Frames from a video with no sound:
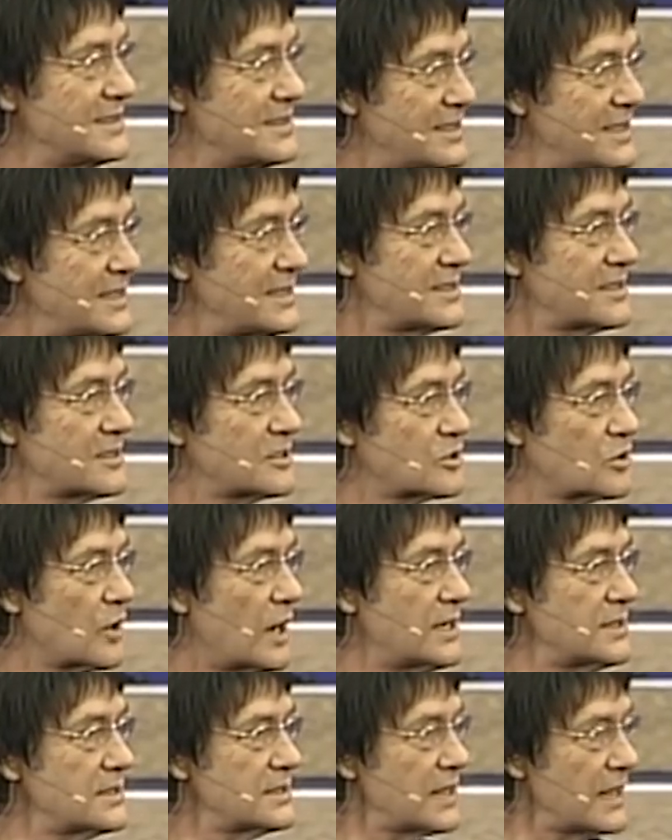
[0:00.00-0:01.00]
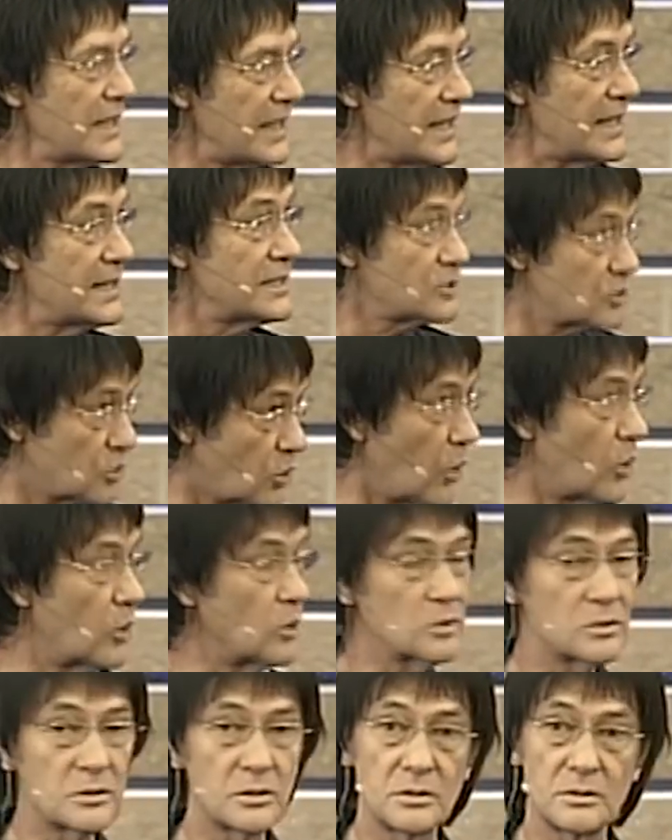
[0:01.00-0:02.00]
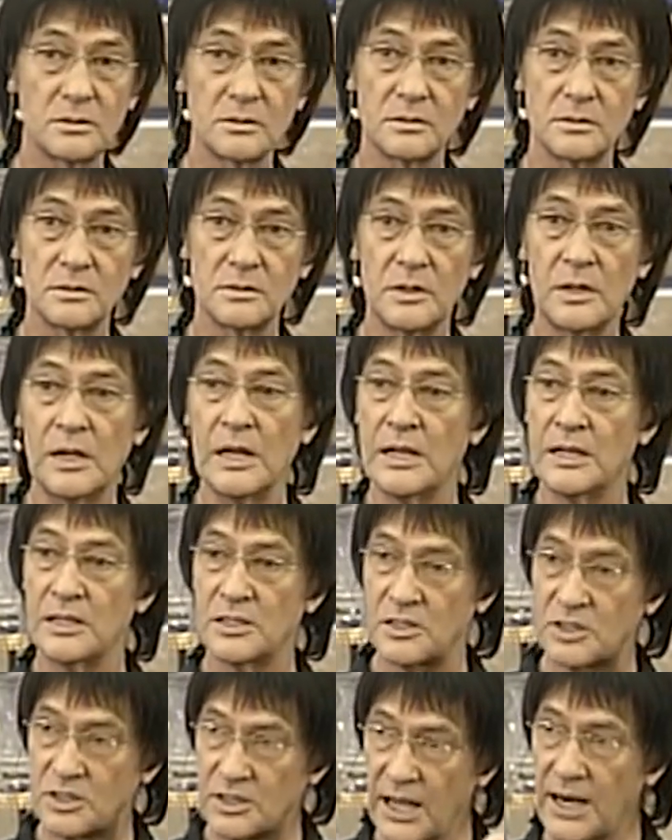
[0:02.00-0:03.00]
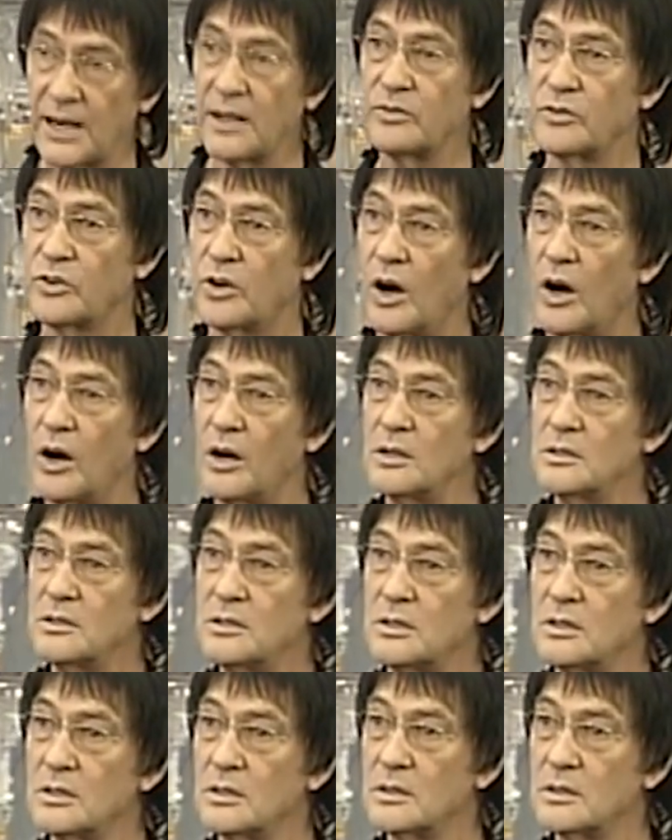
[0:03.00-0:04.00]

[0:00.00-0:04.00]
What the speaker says: Jesus Christ is called Son of God,